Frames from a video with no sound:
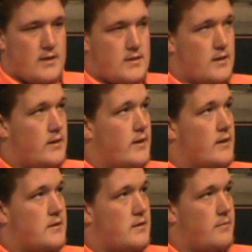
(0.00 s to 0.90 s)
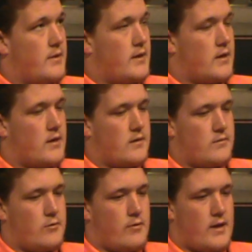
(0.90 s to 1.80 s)
I'd say yes. I mean,
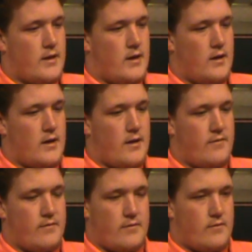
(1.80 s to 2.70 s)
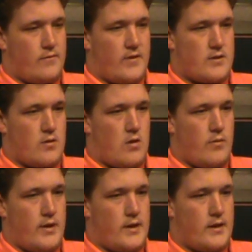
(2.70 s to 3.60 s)
we went out there and got physical all
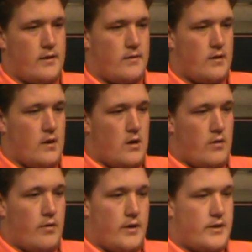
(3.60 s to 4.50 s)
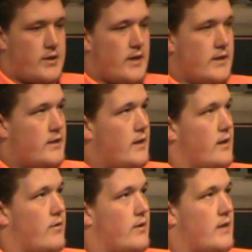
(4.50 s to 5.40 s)
week, and really didn't change anything
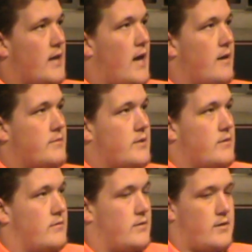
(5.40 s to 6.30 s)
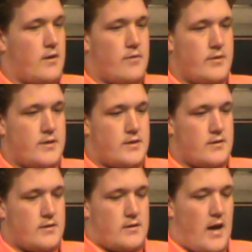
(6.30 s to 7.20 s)
going into the game. So, you know, we just
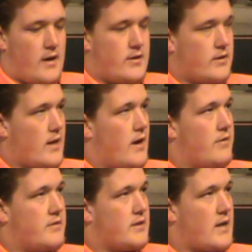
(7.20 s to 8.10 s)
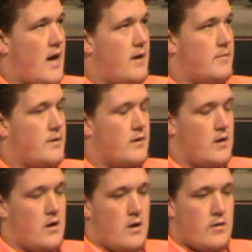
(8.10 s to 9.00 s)
kind of took that over to the game, and
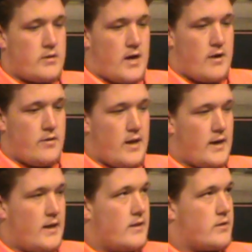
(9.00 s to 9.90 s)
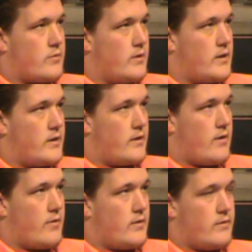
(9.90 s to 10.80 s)
just got to do that again this week and
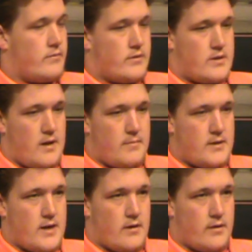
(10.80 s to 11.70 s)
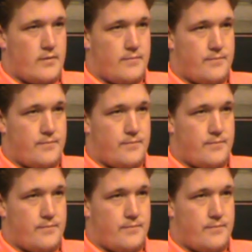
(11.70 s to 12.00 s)
go in with the same mentality.